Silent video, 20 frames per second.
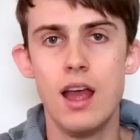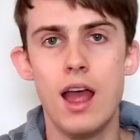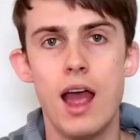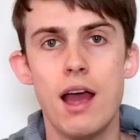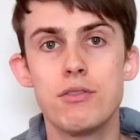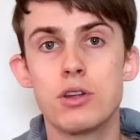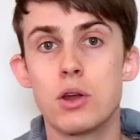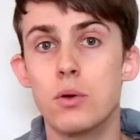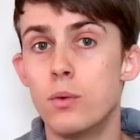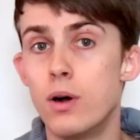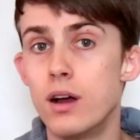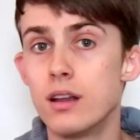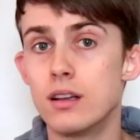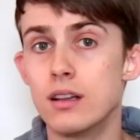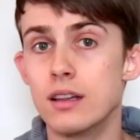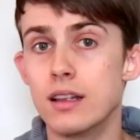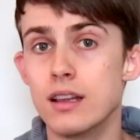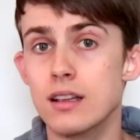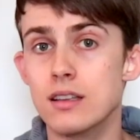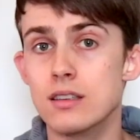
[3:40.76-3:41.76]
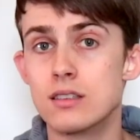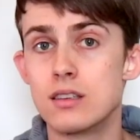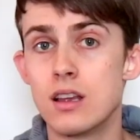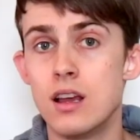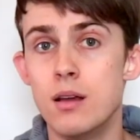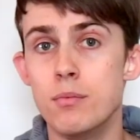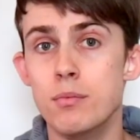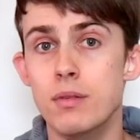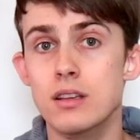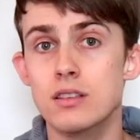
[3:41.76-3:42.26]
Having a wider lens
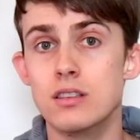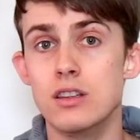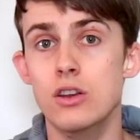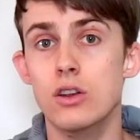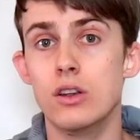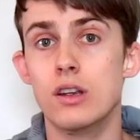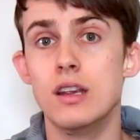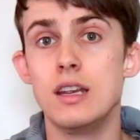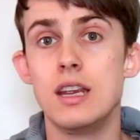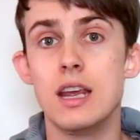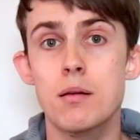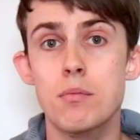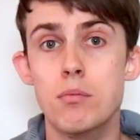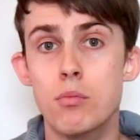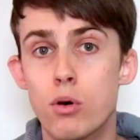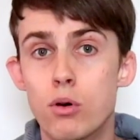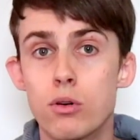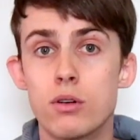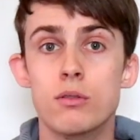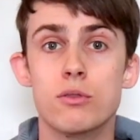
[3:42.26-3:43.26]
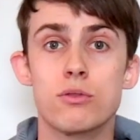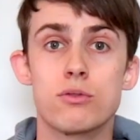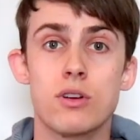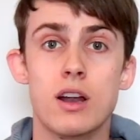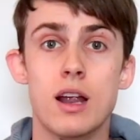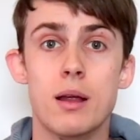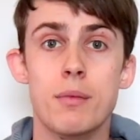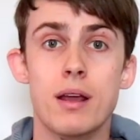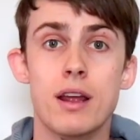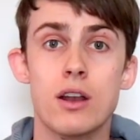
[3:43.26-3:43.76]
means that you can get more in
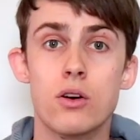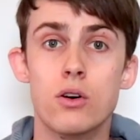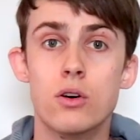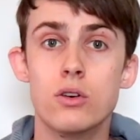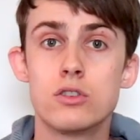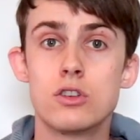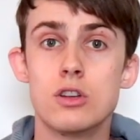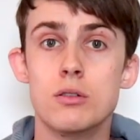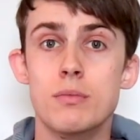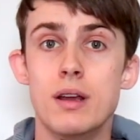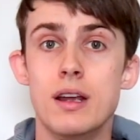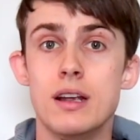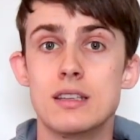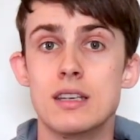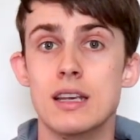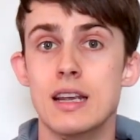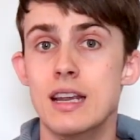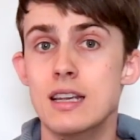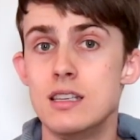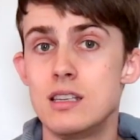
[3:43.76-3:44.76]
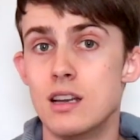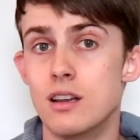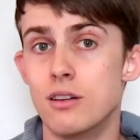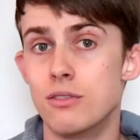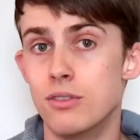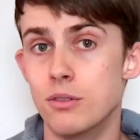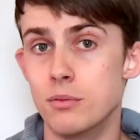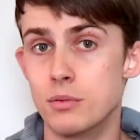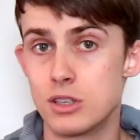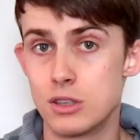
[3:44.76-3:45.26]
frame, and it also makes it easier to
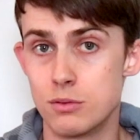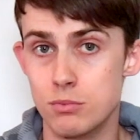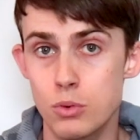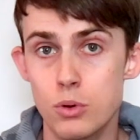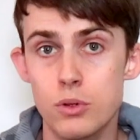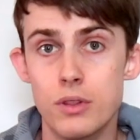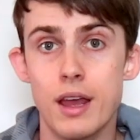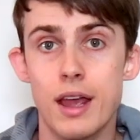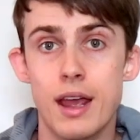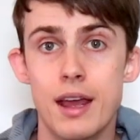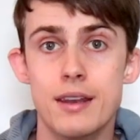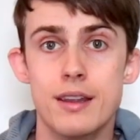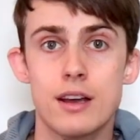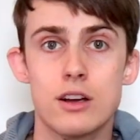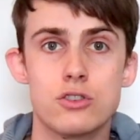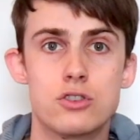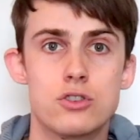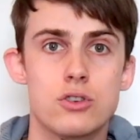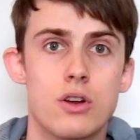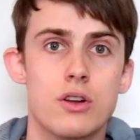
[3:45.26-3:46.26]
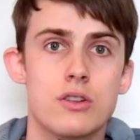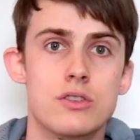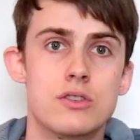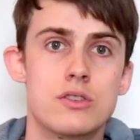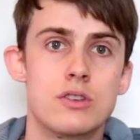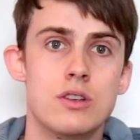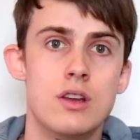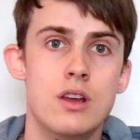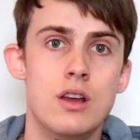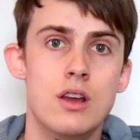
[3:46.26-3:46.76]
film smoother handheld
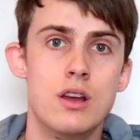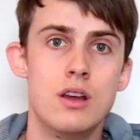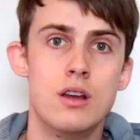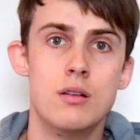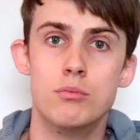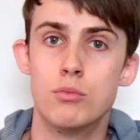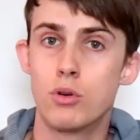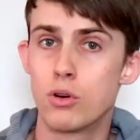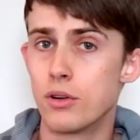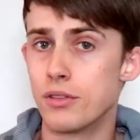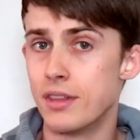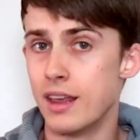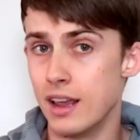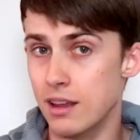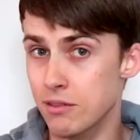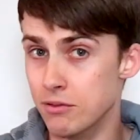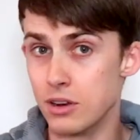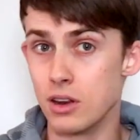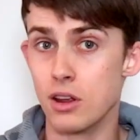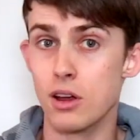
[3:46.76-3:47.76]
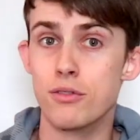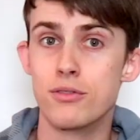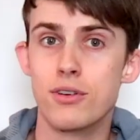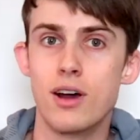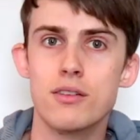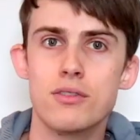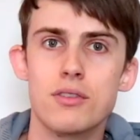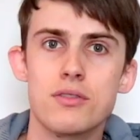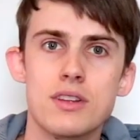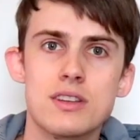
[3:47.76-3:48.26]
shots. More on that in video
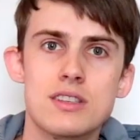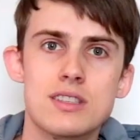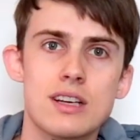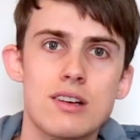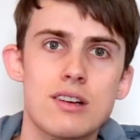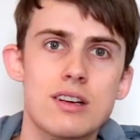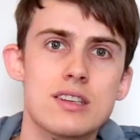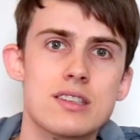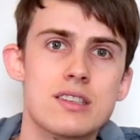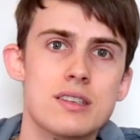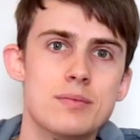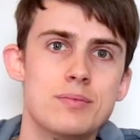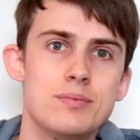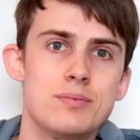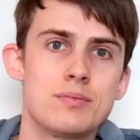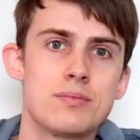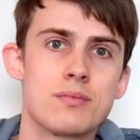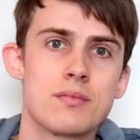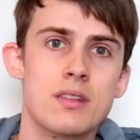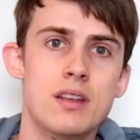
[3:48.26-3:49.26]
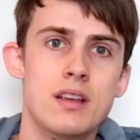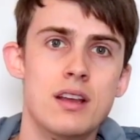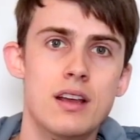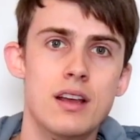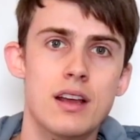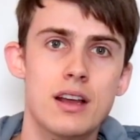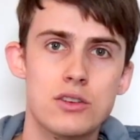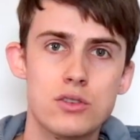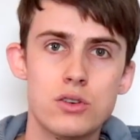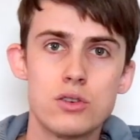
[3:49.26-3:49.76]
5 of this series.
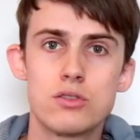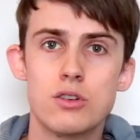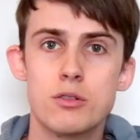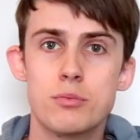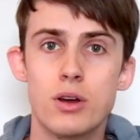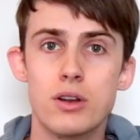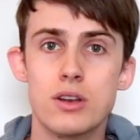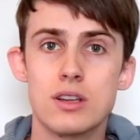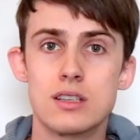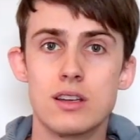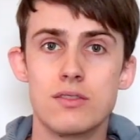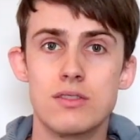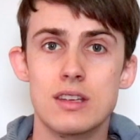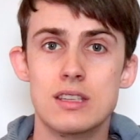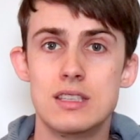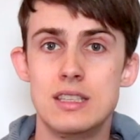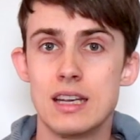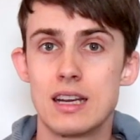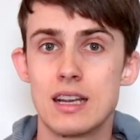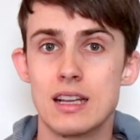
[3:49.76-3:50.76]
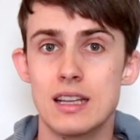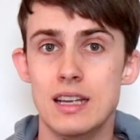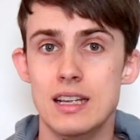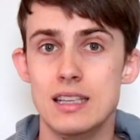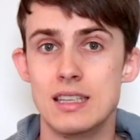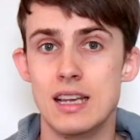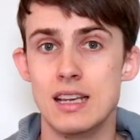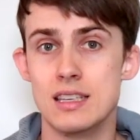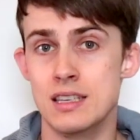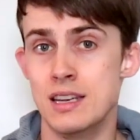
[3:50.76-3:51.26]
It's also a bonus if the second
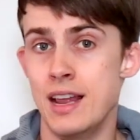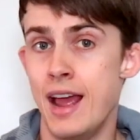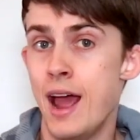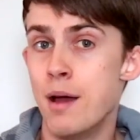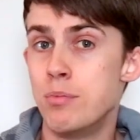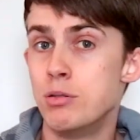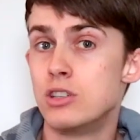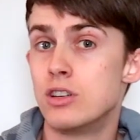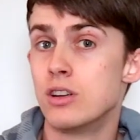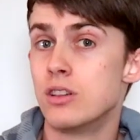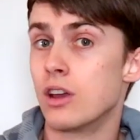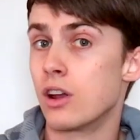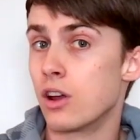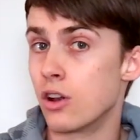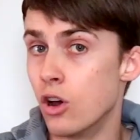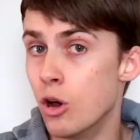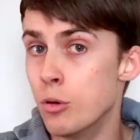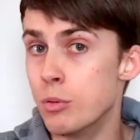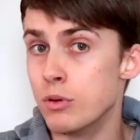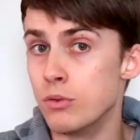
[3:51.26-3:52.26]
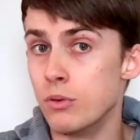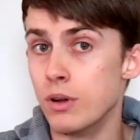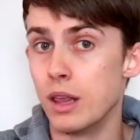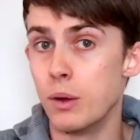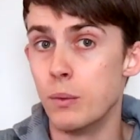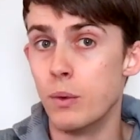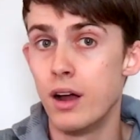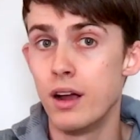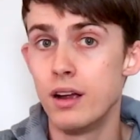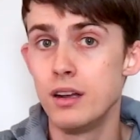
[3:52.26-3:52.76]
lens has an aperture that can open really
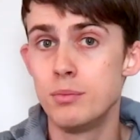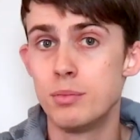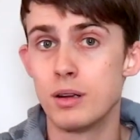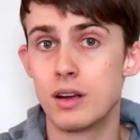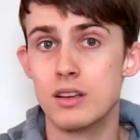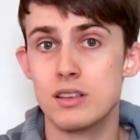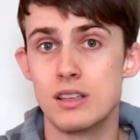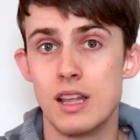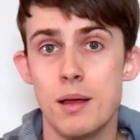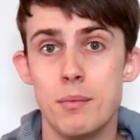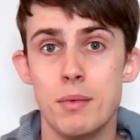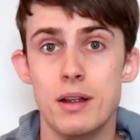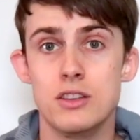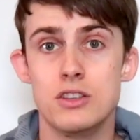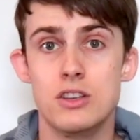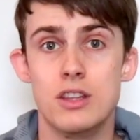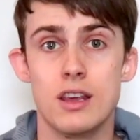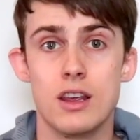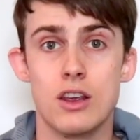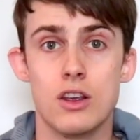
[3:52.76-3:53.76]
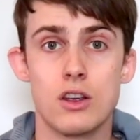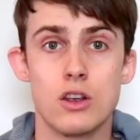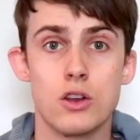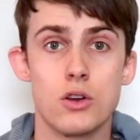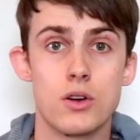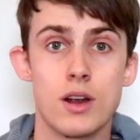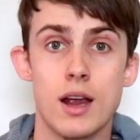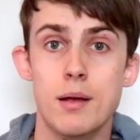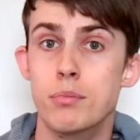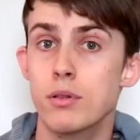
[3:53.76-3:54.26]
wide, because that means that you can
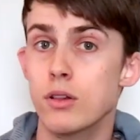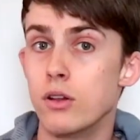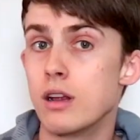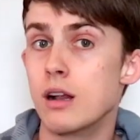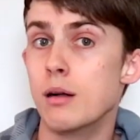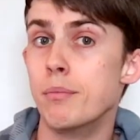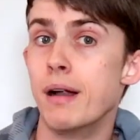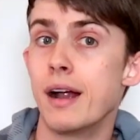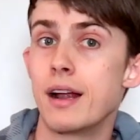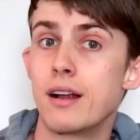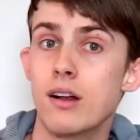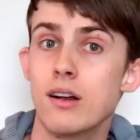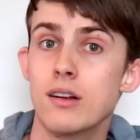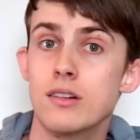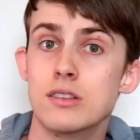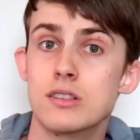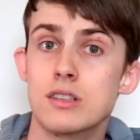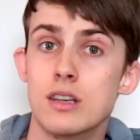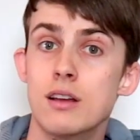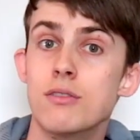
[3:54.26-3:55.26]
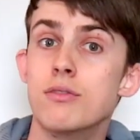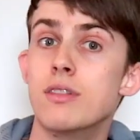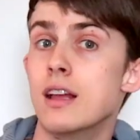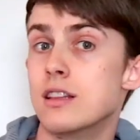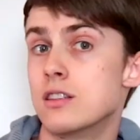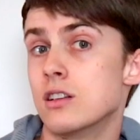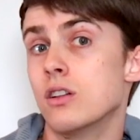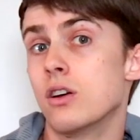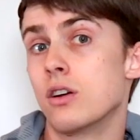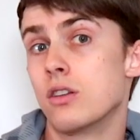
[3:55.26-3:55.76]
create blurrier backgrounds if
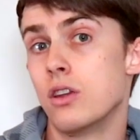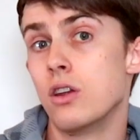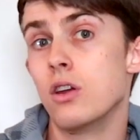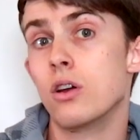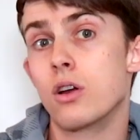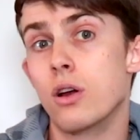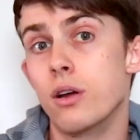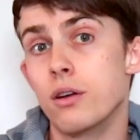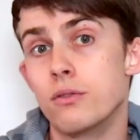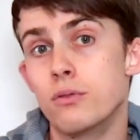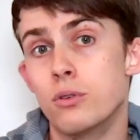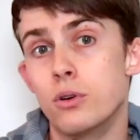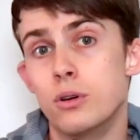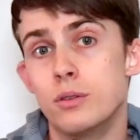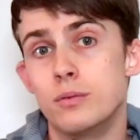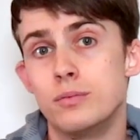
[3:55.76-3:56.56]
that's a look that you're going for.